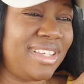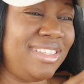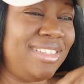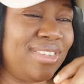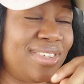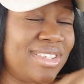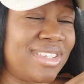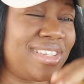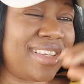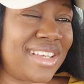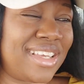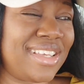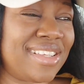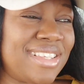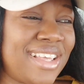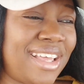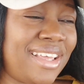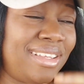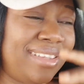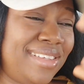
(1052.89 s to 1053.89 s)
just in
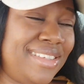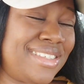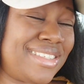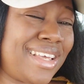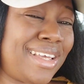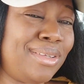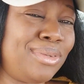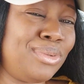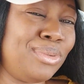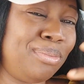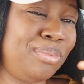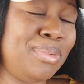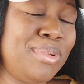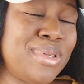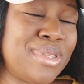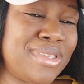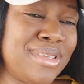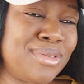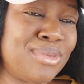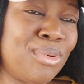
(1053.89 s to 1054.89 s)
case I decide to
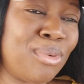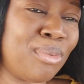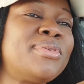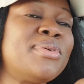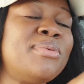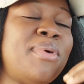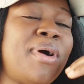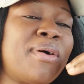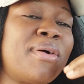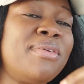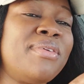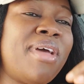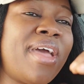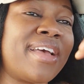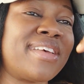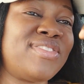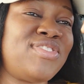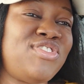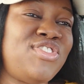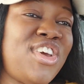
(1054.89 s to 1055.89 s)
post it we're going to
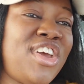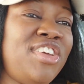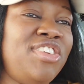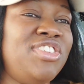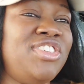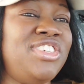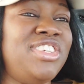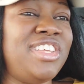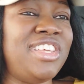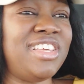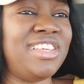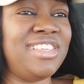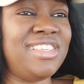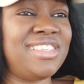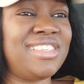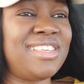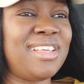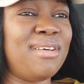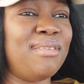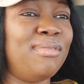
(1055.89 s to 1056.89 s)
exchange
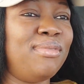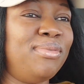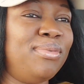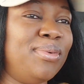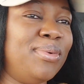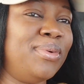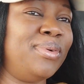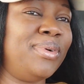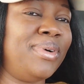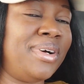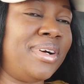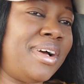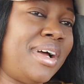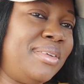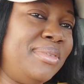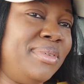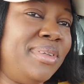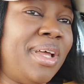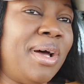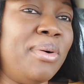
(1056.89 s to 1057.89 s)
these for
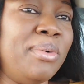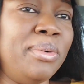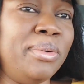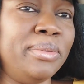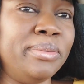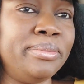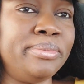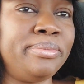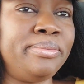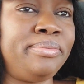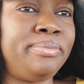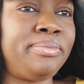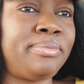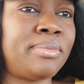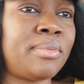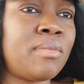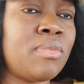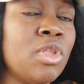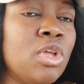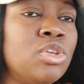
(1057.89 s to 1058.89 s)
another
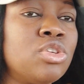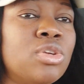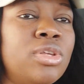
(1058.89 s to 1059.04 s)
one.